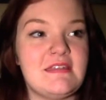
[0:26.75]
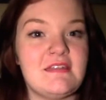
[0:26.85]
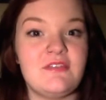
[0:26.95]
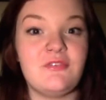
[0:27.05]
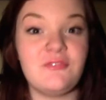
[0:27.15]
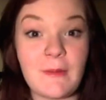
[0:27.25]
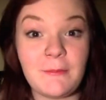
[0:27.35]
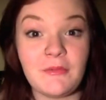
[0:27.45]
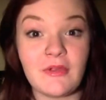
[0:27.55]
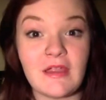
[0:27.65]
is
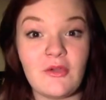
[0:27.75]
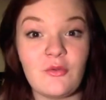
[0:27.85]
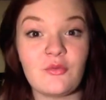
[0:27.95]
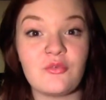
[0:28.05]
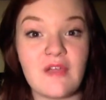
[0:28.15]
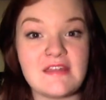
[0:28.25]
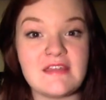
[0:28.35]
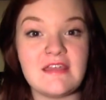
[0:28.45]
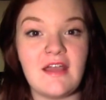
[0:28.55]
February already.